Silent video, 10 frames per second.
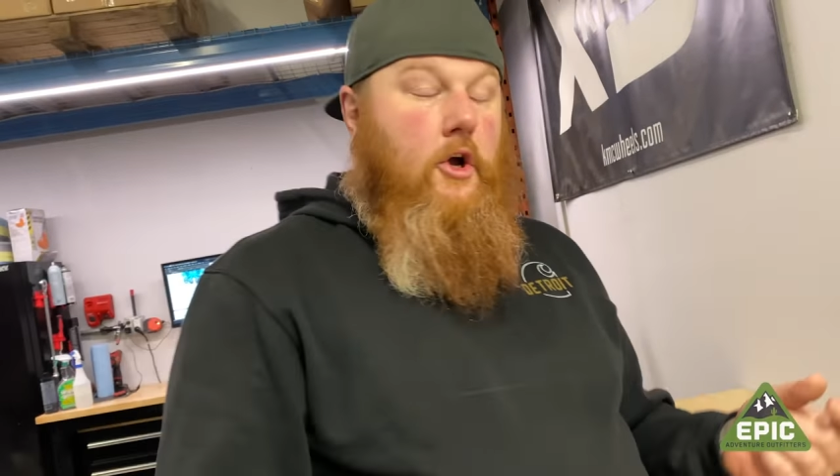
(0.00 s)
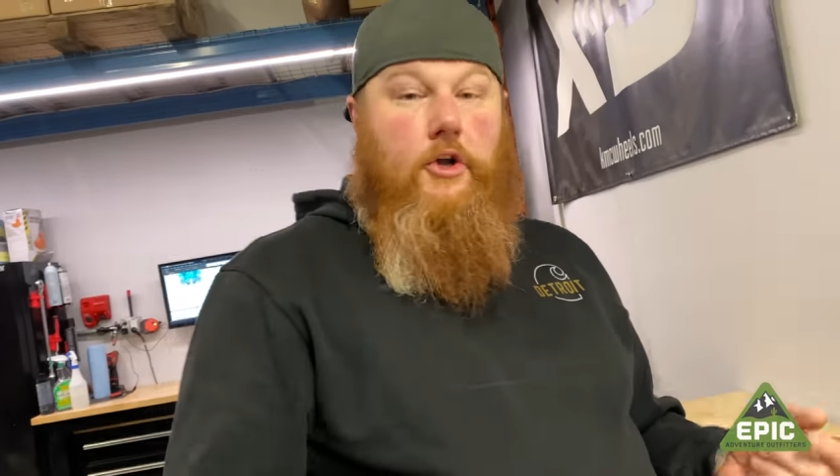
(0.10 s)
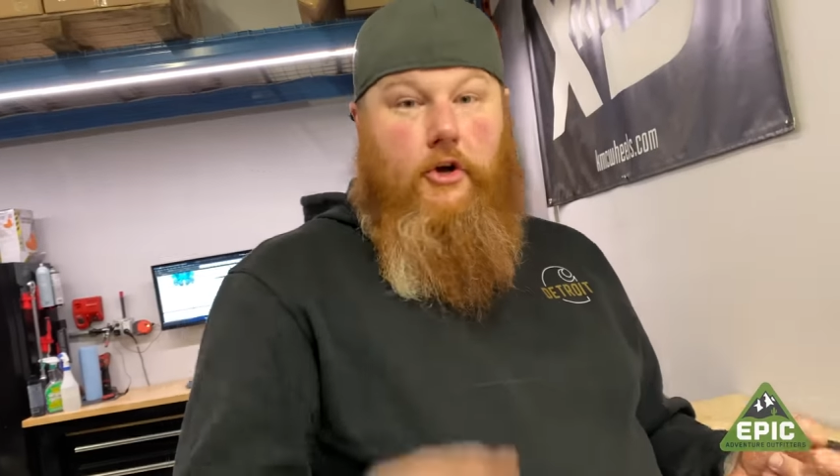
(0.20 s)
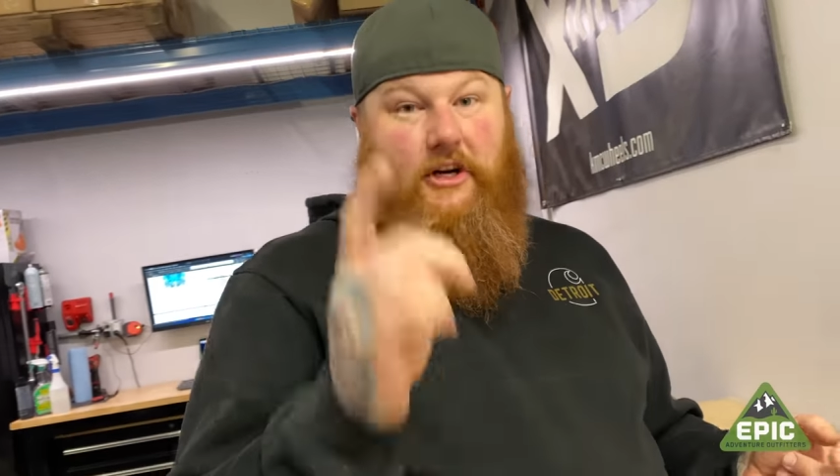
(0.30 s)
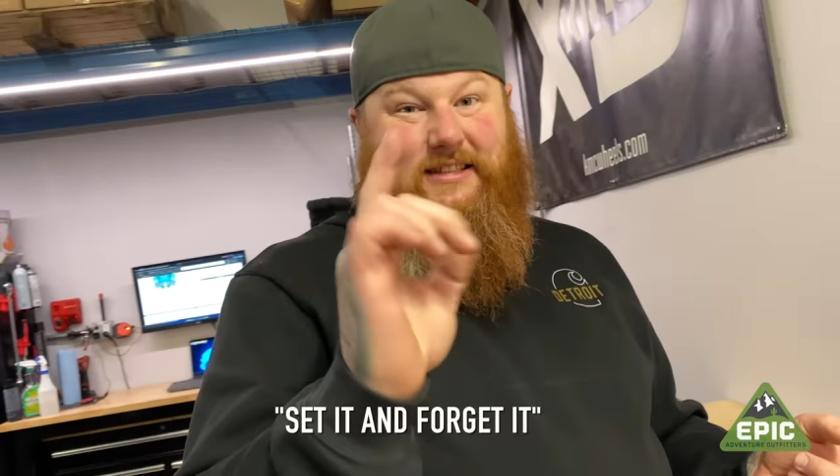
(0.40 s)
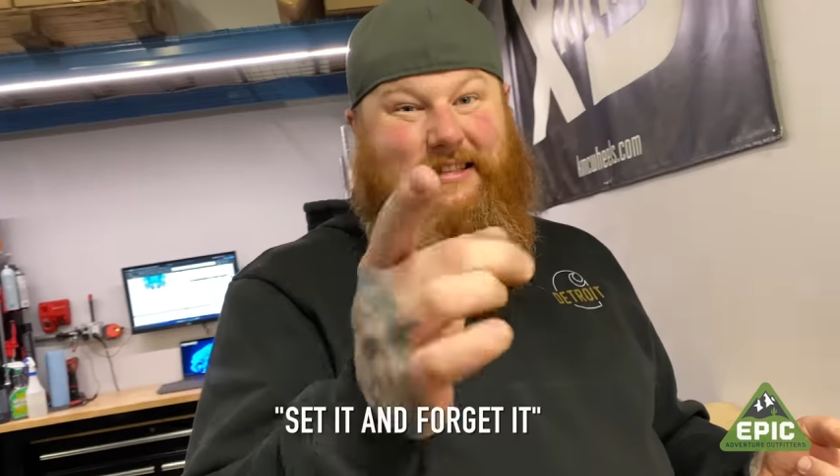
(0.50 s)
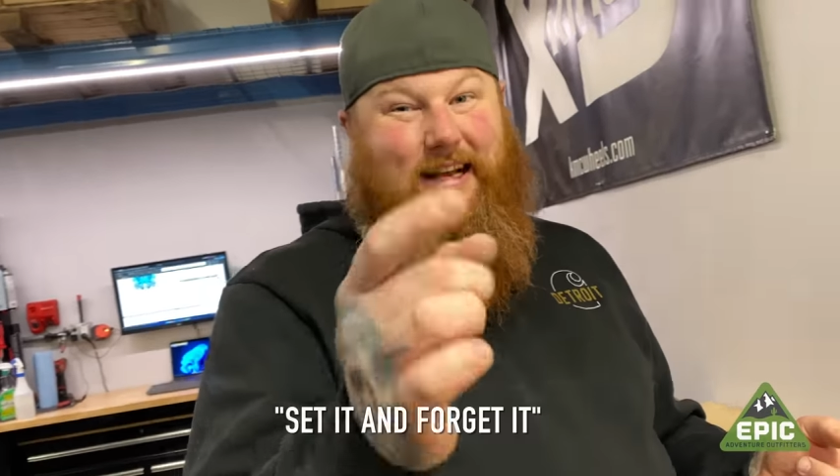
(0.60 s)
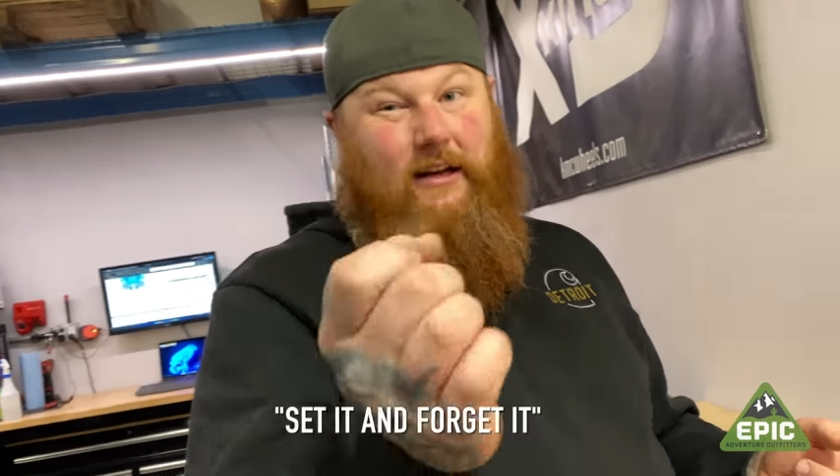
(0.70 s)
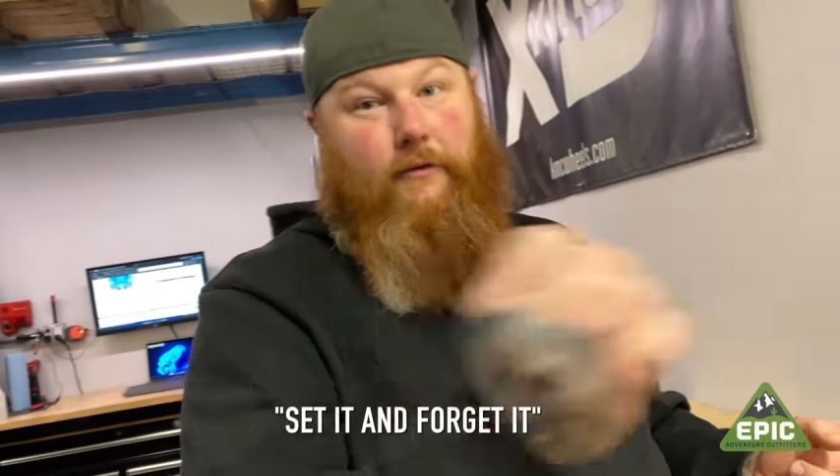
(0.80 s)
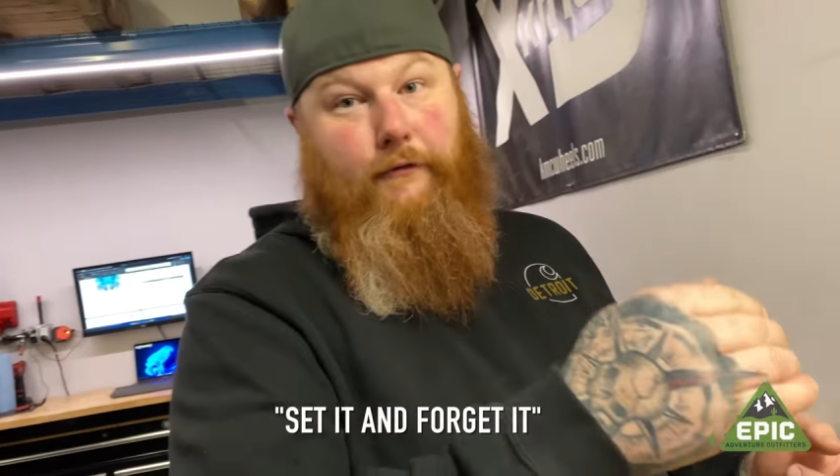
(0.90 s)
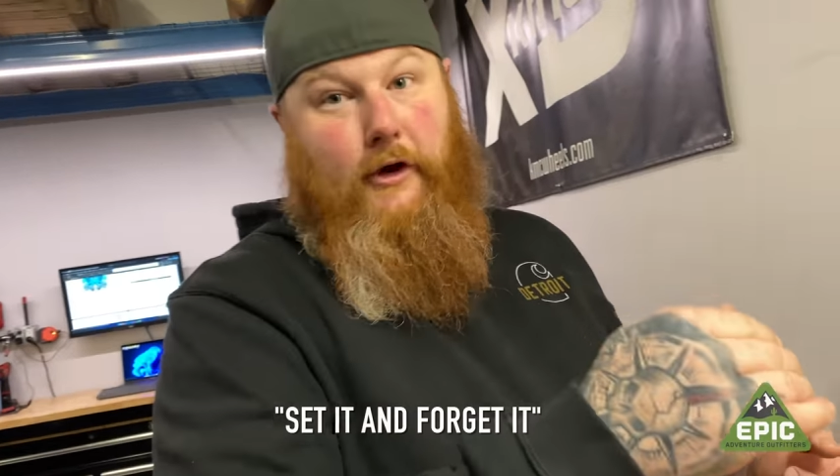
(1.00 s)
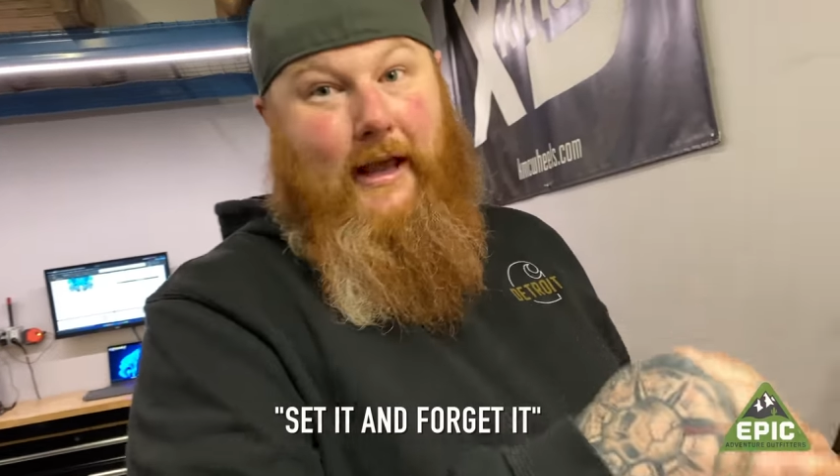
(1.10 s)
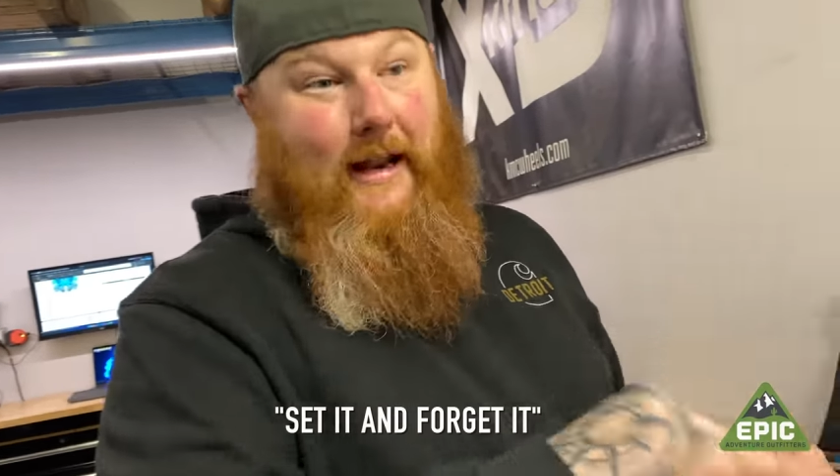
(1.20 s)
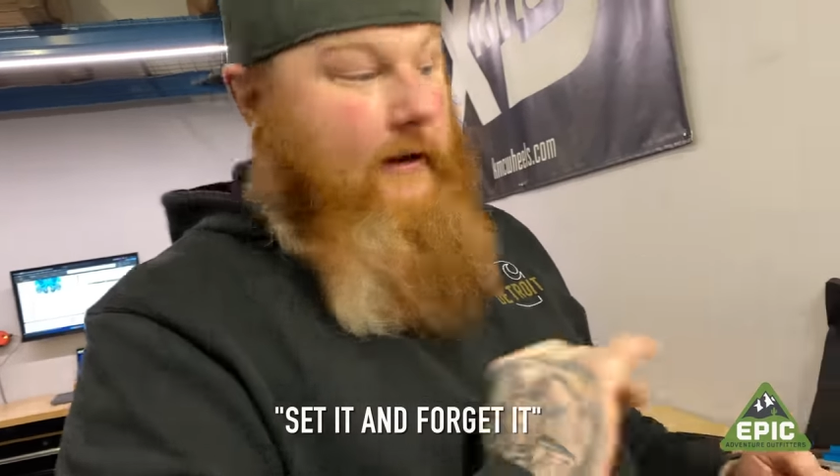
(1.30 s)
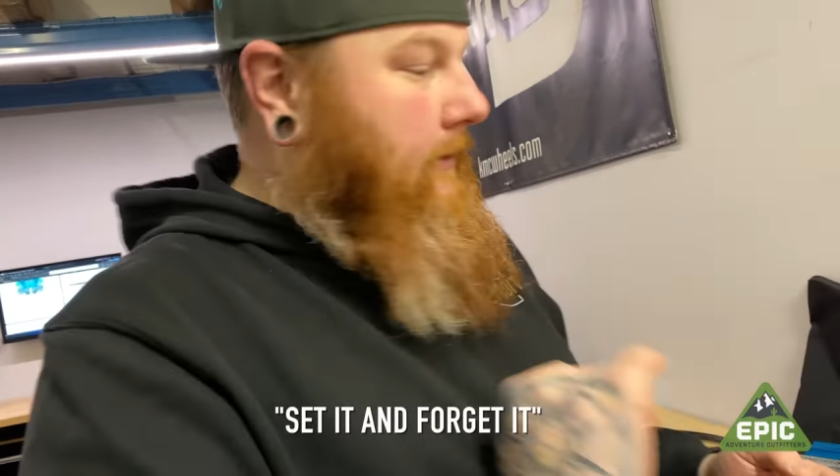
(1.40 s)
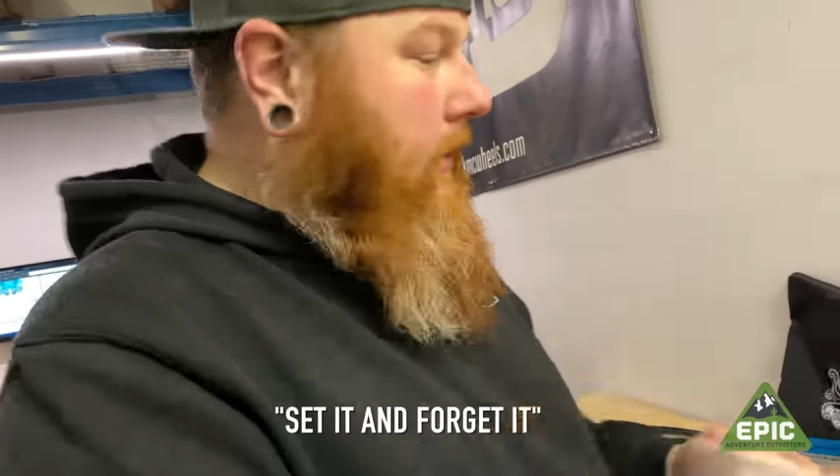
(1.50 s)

You're gonna set it and forget it.